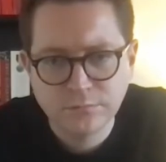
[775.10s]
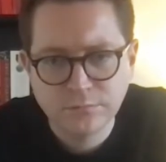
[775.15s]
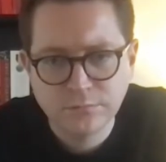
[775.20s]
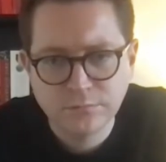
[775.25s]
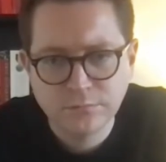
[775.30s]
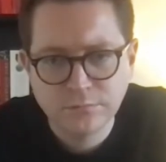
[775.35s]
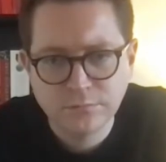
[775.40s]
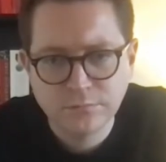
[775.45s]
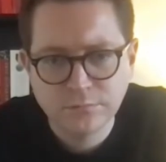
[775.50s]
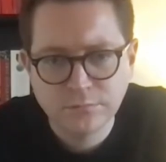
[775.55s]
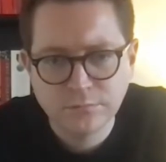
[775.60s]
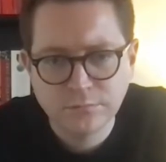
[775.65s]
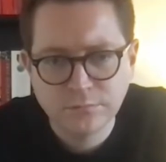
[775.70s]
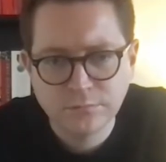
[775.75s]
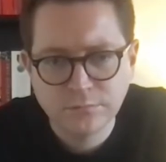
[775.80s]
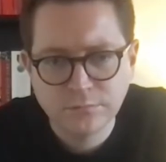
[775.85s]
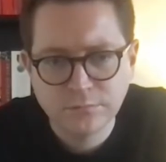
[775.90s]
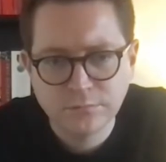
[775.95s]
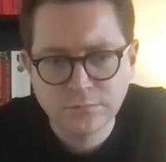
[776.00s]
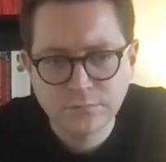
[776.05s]

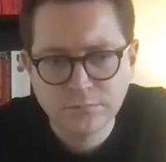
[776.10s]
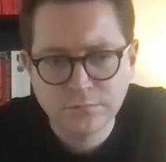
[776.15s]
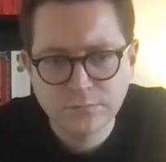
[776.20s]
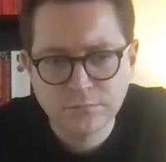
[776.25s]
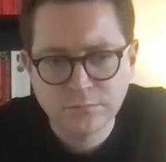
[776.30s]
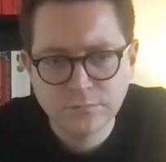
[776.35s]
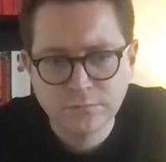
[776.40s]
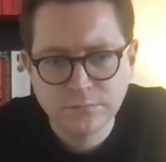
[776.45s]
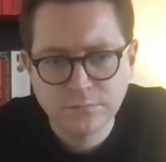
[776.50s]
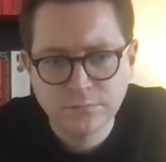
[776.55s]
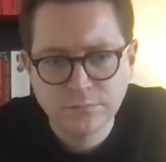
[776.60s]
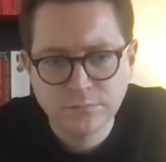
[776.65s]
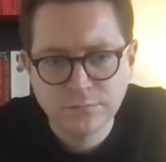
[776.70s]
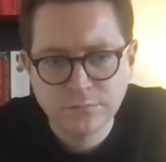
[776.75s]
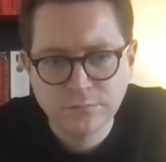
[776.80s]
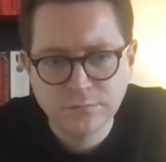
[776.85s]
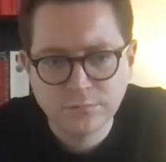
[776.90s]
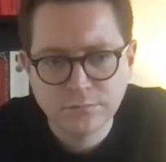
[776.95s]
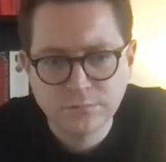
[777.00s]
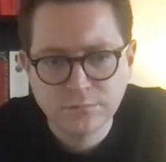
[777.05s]

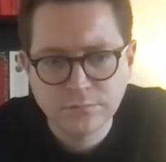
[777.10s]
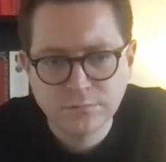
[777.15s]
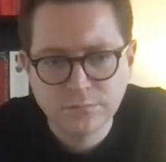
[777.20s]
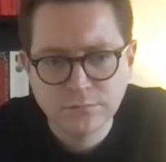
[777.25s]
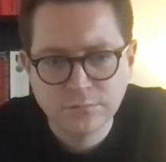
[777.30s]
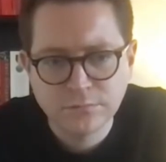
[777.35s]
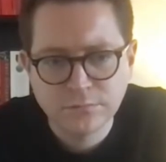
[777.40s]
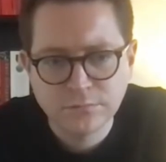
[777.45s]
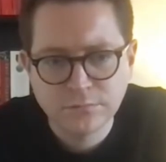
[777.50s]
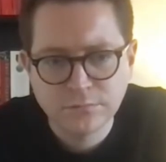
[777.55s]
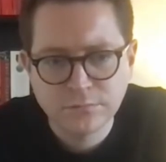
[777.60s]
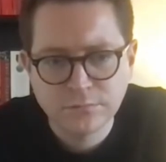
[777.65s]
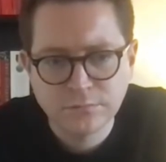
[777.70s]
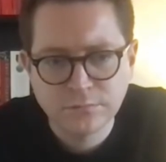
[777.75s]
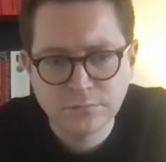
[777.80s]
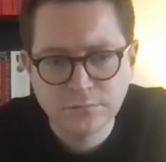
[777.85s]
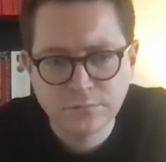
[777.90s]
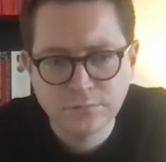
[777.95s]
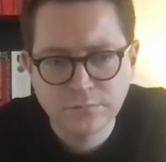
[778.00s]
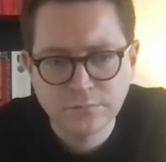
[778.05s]

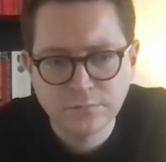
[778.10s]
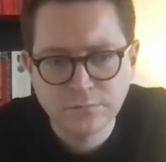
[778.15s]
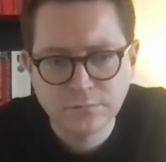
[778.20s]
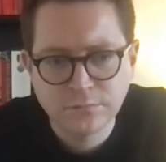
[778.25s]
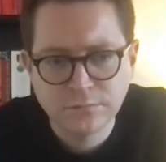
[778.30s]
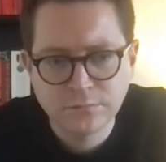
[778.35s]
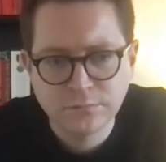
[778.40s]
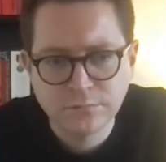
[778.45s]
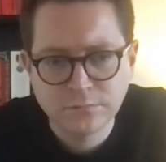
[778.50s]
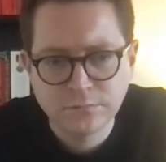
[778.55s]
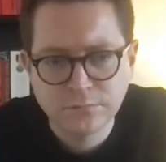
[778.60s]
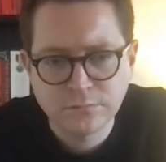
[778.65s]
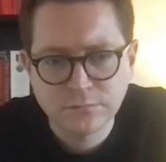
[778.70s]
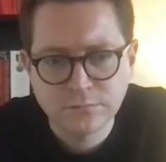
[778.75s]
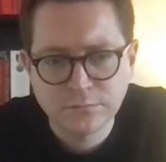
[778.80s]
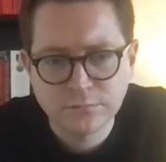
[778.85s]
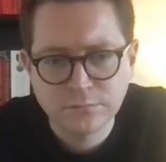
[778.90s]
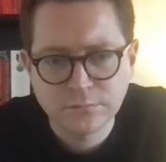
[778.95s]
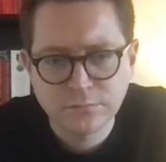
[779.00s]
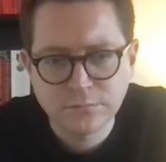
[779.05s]

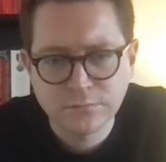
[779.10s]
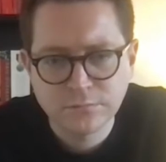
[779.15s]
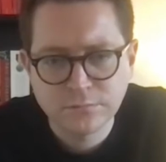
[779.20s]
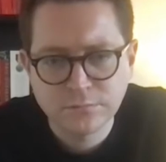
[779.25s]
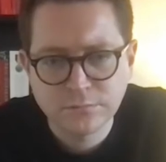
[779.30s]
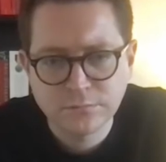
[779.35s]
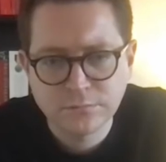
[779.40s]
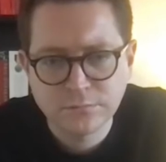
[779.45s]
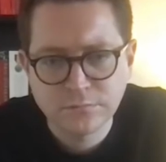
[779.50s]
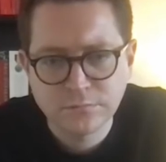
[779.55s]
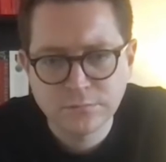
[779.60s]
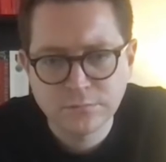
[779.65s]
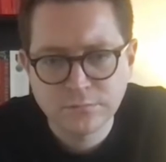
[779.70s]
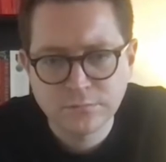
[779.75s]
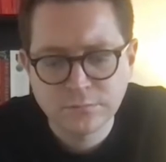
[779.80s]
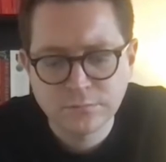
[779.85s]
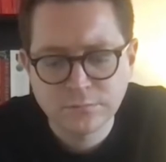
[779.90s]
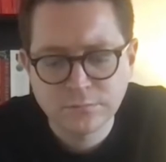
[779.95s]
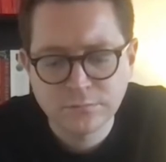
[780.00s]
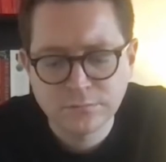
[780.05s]

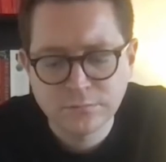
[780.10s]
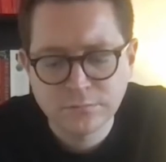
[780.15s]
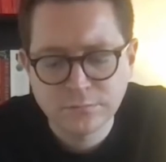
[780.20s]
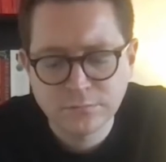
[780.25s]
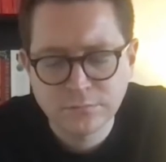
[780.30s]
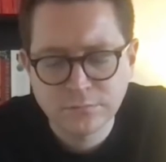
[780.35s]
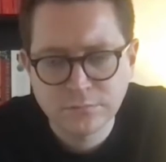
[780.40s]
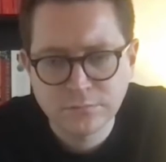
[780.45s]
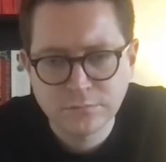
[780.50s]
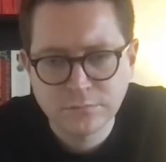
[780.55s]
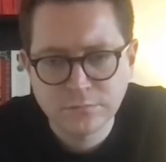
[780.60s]
[no speech]